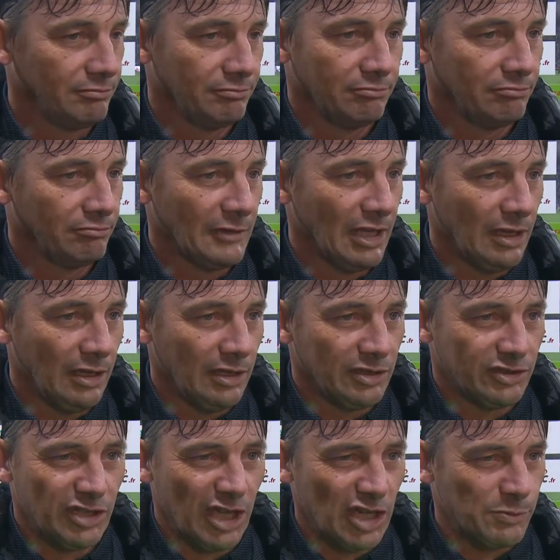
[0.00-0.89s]
Will you be
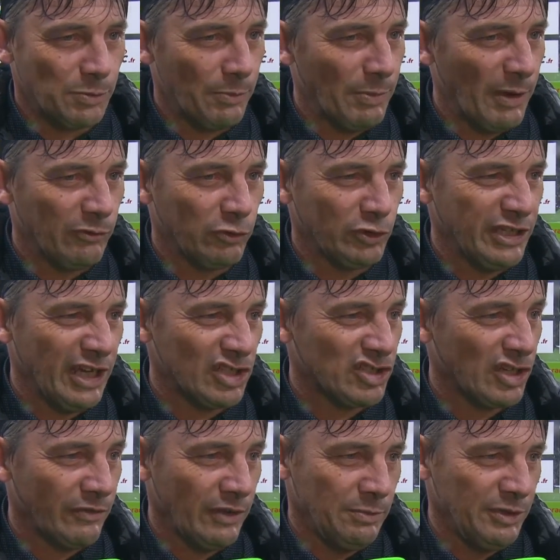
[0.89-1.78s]
the manager of
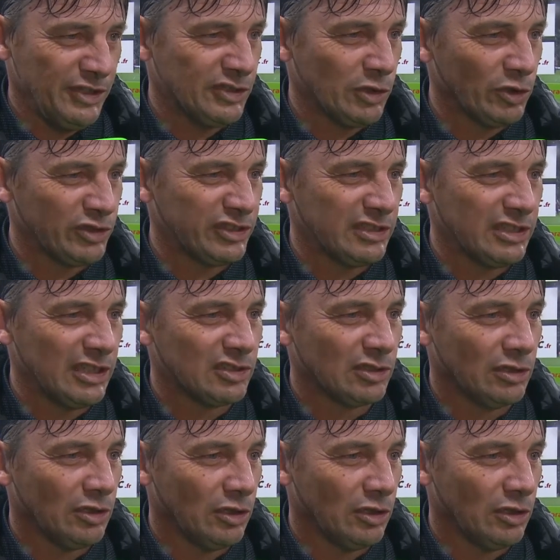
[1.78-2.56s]
Toulouse next season?